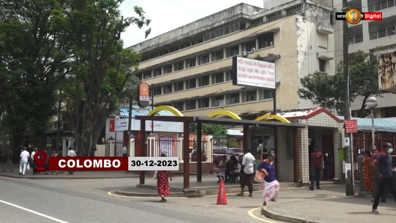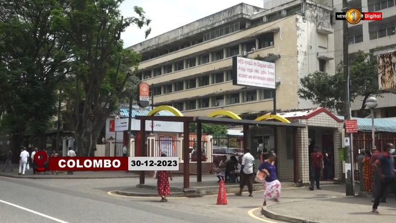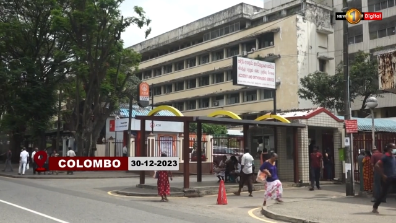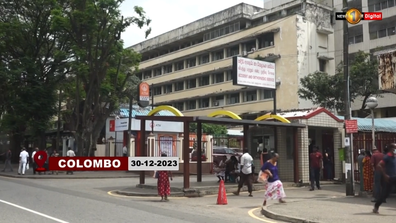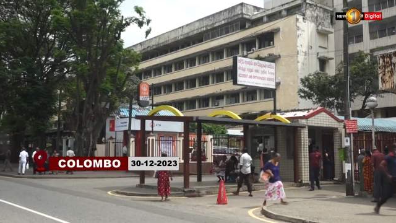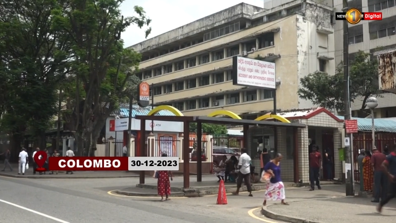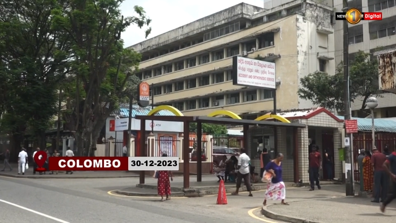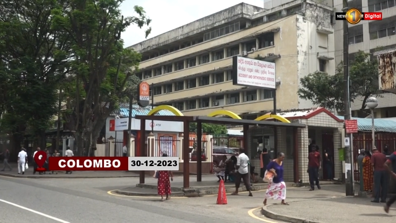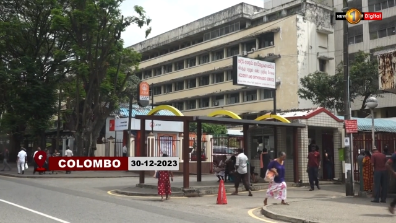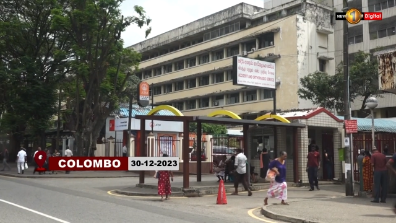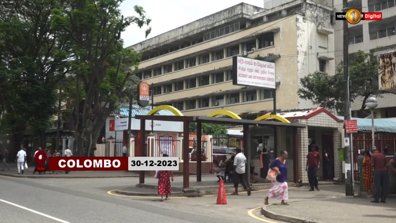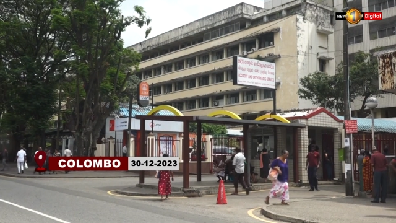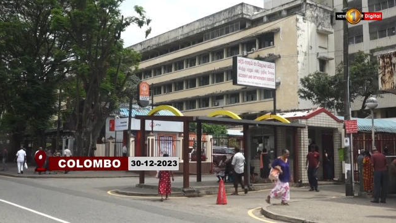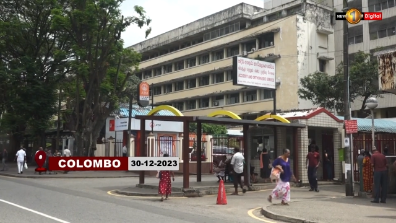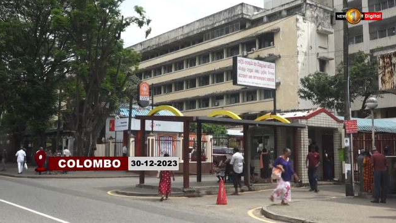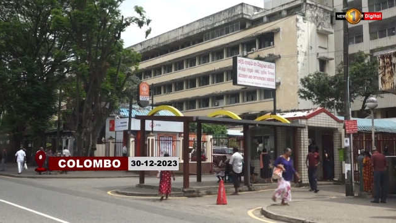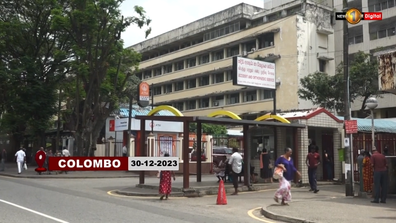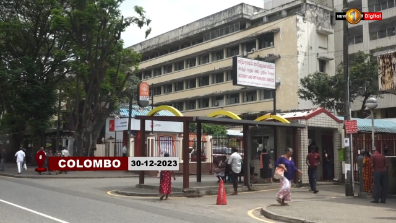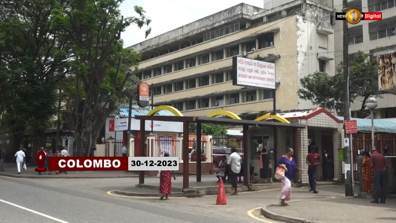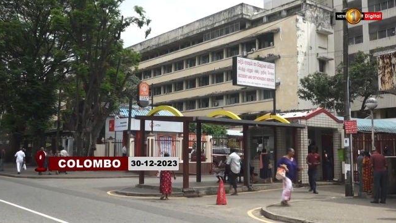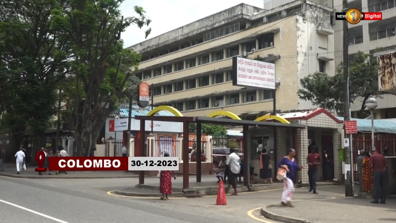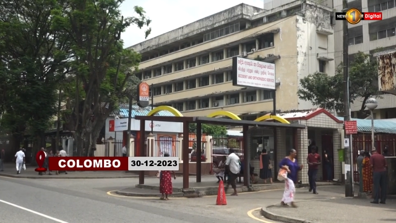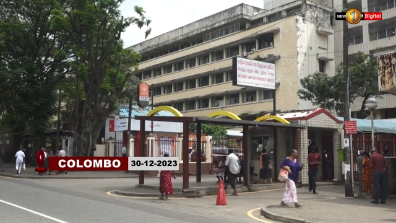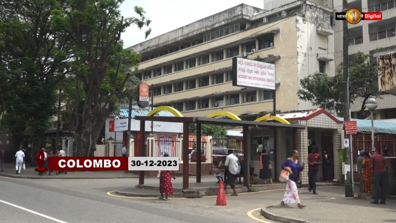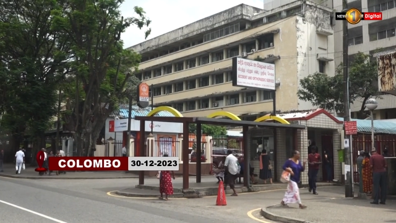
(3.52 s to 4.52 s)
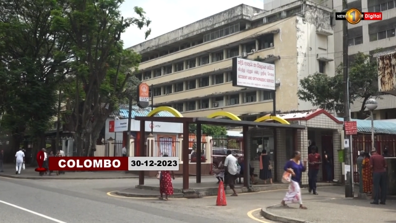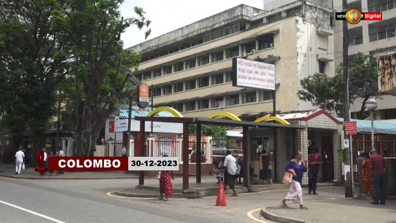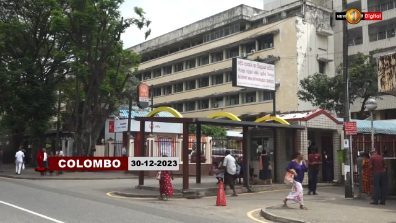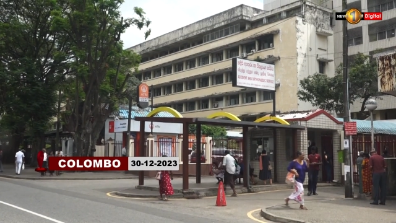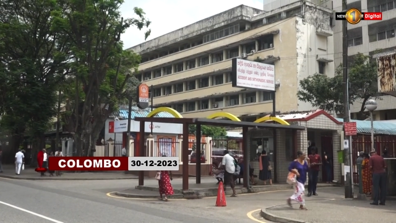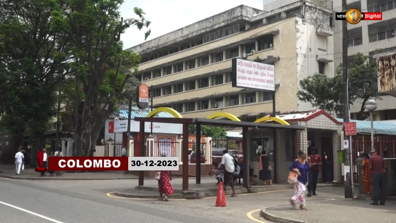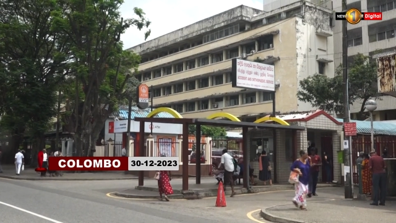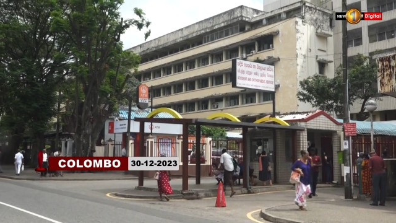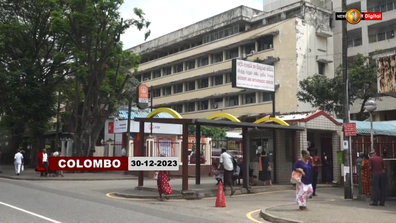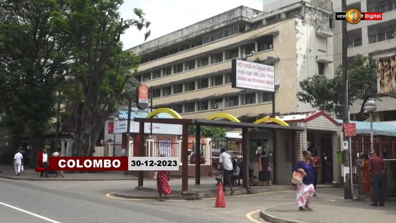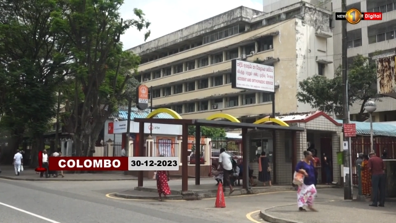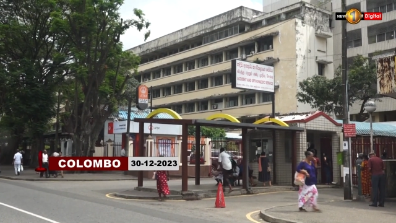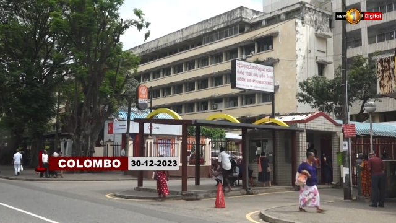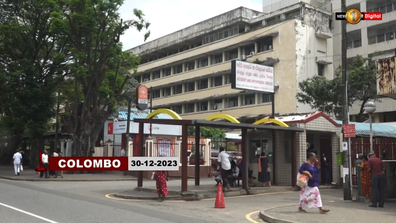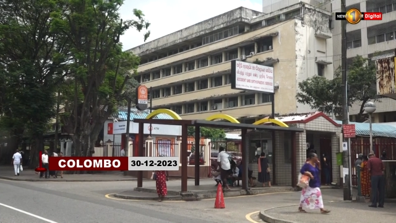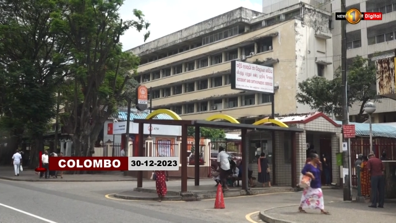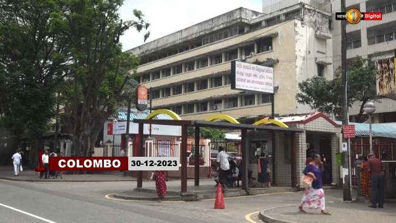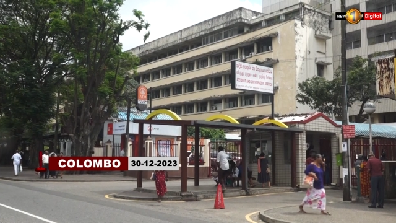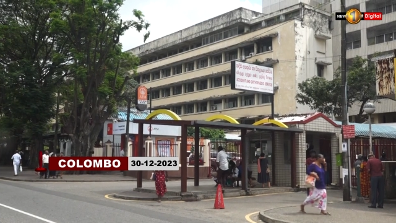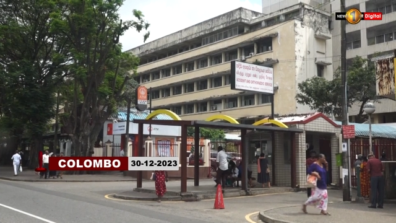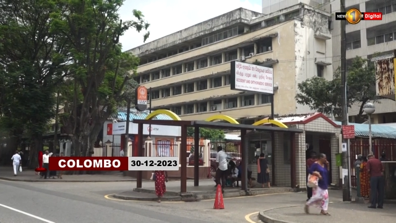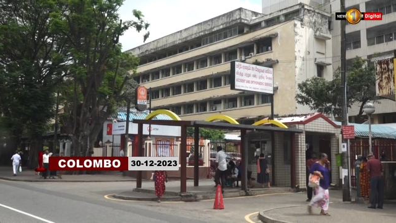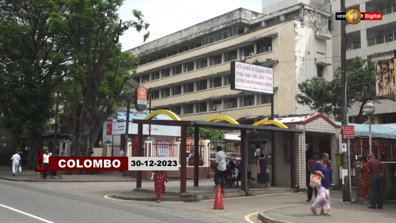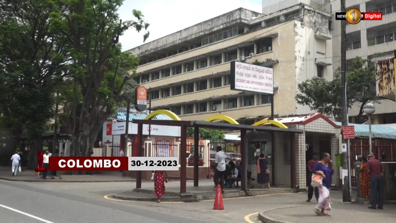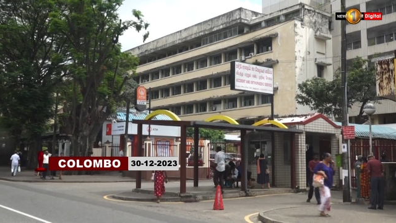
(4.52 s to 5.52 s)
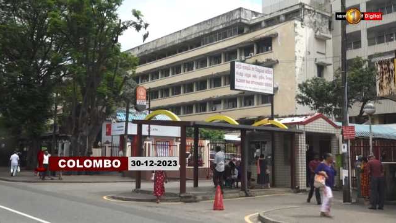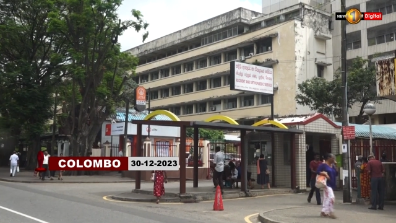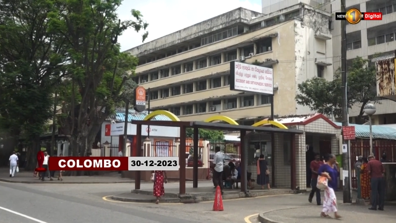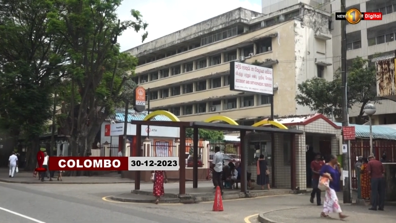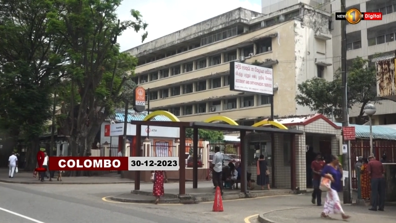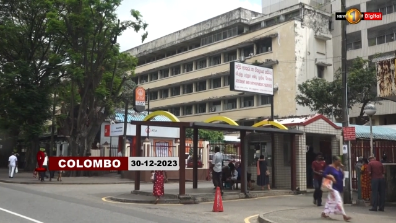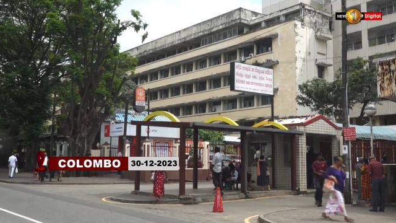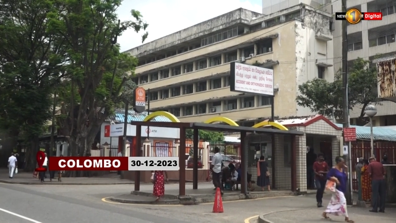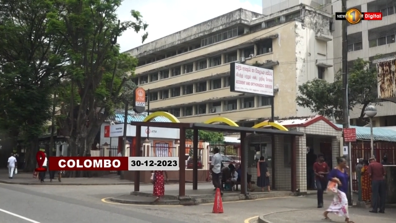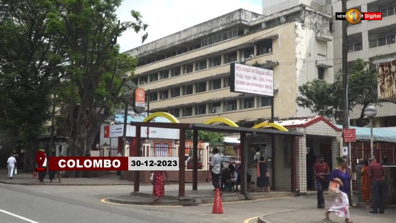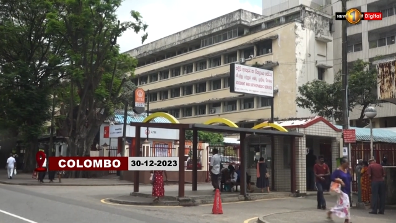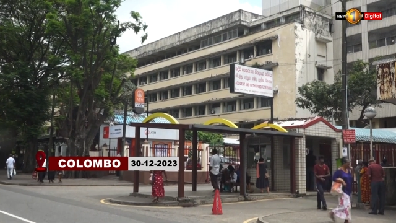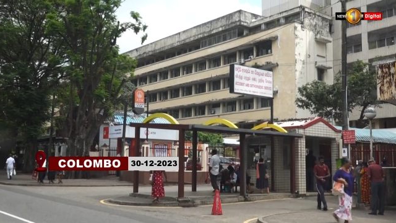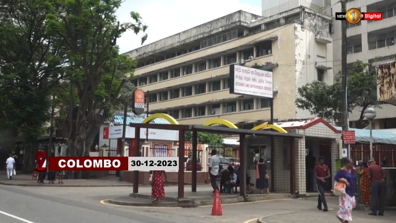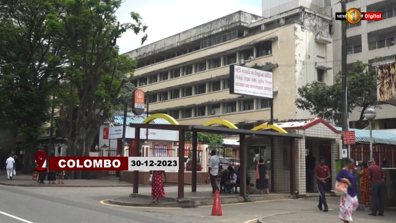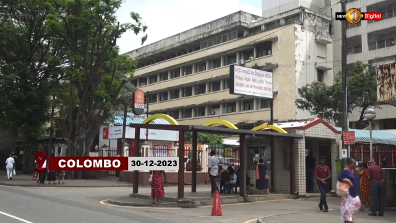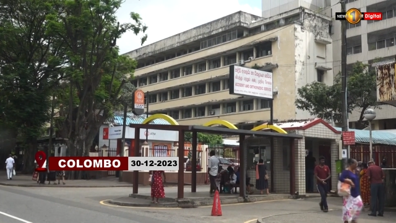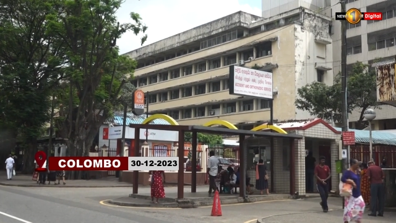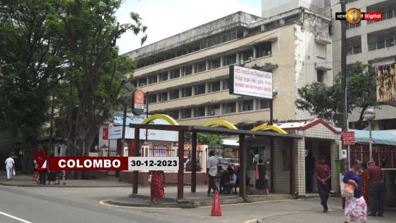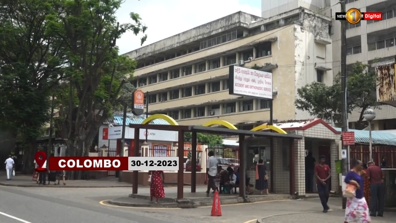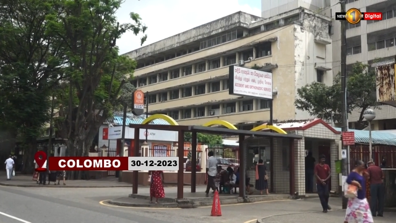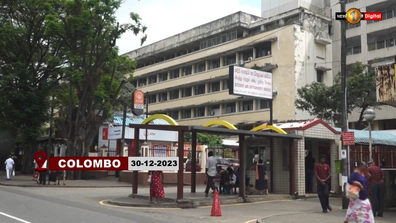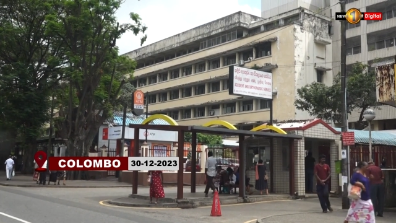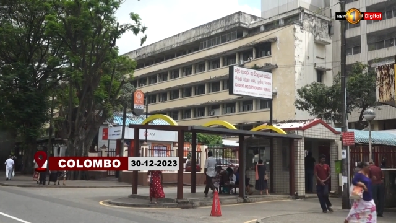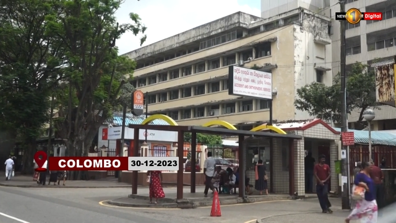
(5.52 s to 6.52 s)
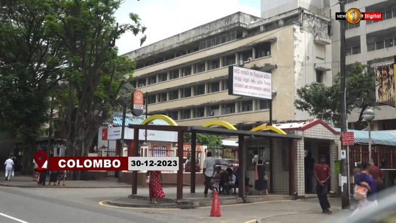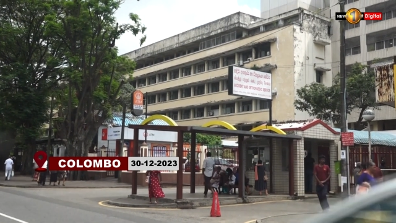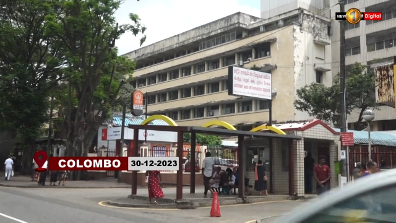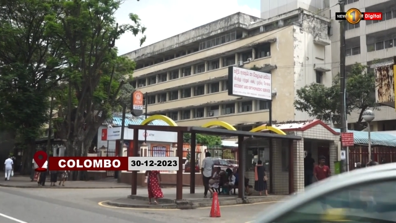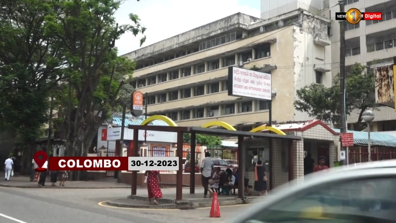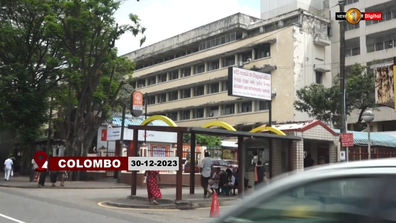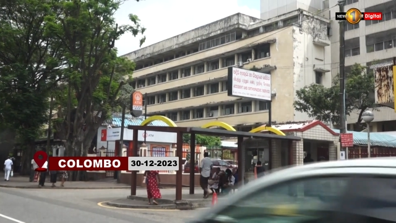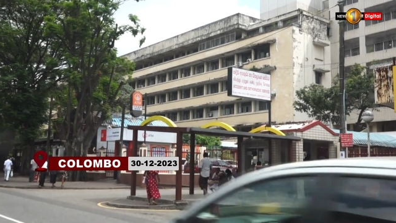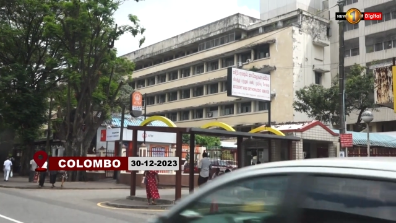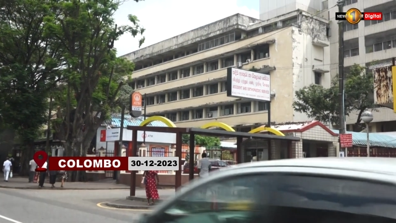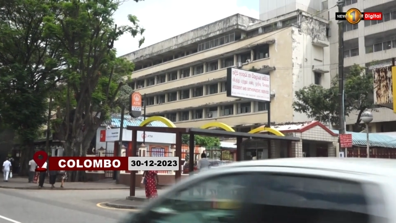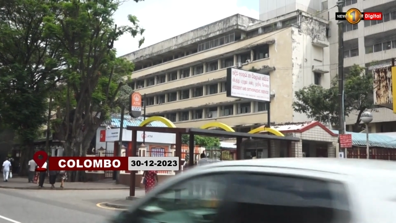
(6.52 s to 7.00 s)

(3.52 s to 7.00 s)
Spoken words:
(no speaker visible)